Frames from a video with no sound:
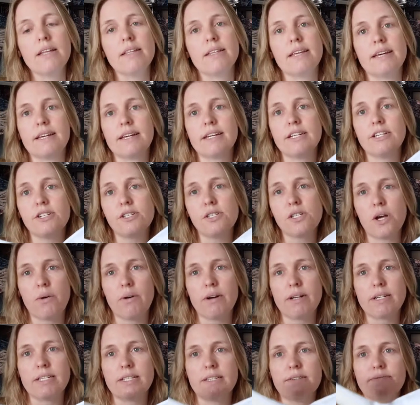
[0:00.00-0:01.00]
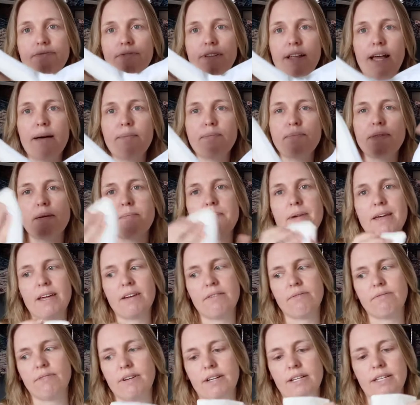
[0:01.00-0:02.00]
They can just go under the flap. They
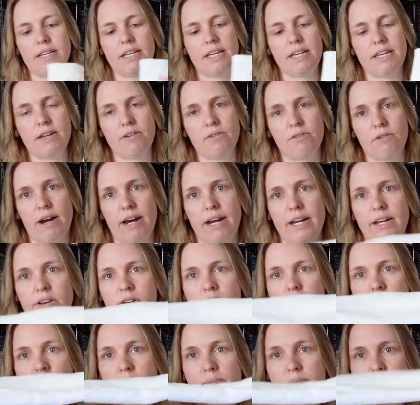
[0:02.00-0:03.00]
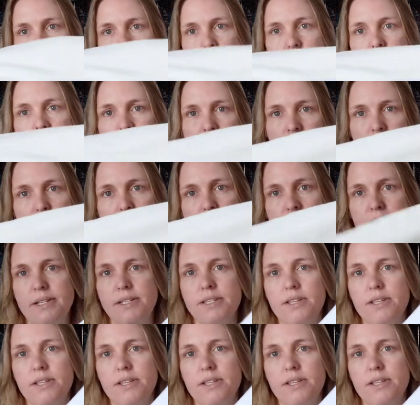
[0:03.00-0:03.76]
make a really great absorbent nappy.